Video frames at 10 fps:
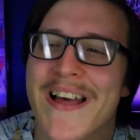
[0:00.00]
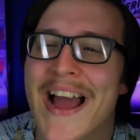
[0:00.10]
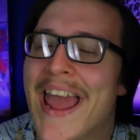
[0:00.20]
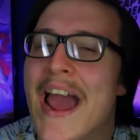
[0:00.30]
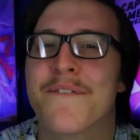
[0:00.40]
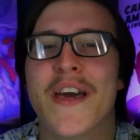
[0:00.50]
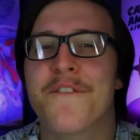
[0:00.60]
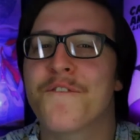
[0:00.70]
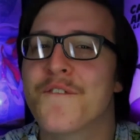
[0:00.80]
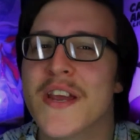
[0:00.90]
I have
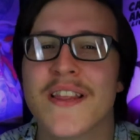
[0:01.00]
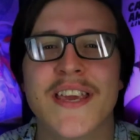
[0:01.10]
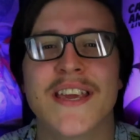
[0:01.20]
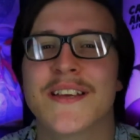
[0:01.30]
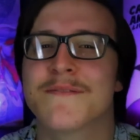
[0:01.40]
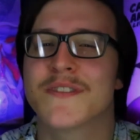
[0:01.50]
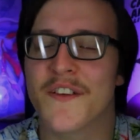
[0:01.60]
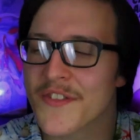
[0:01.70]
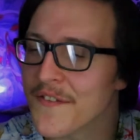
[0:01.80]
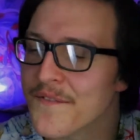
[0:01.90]
that feeling, the